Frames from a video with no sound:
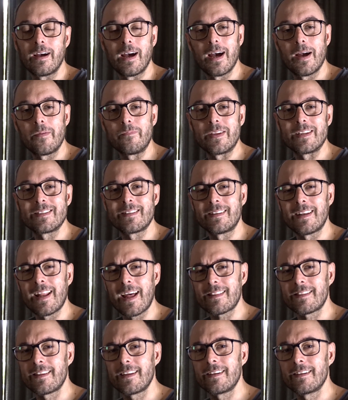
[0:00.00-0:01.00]
Um, there's
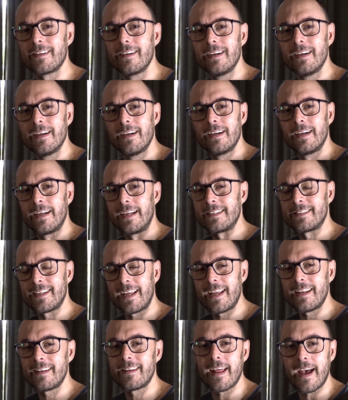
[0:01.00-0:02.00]
nothing, he's
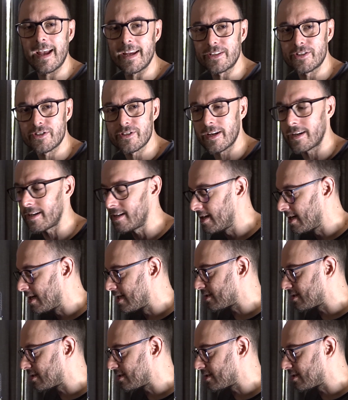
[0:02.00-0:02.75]
in nature.